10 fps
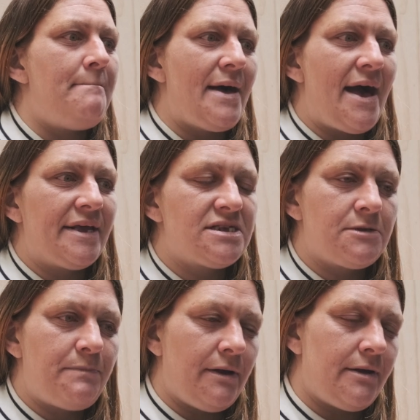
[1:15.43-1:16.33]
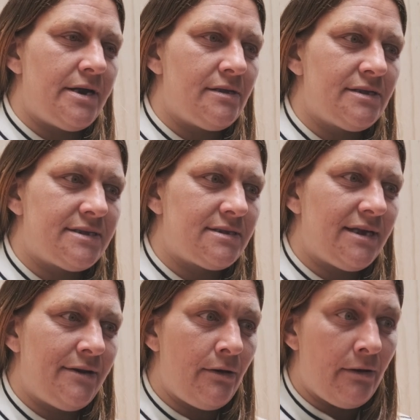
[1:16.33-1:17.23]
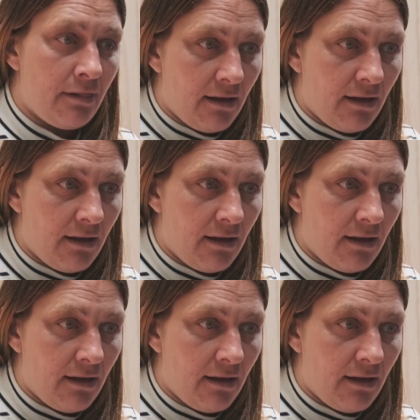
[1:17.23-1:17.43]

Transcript: bad experience in her